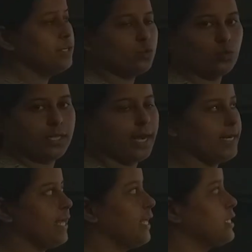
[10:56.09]
know
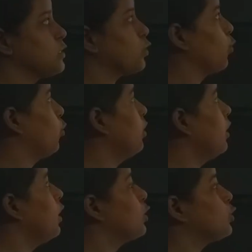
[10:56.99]
that in a school
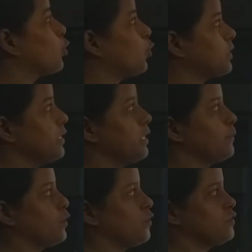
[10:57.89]
total
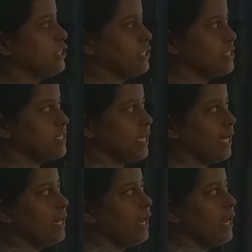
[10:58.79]
number of children are